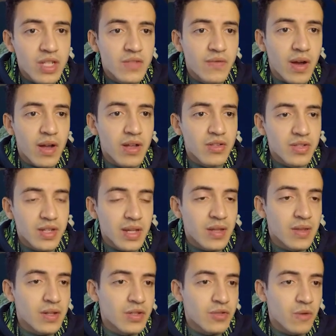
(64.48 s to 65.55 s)
these files
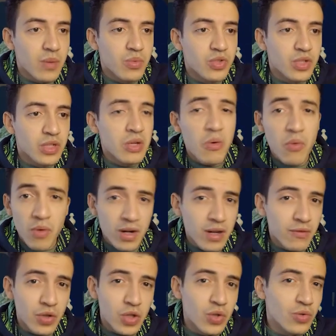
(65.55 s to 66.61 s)
in the description
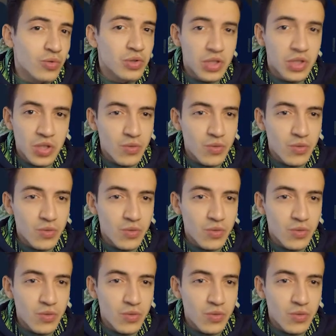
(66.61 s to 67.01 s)
ready for you to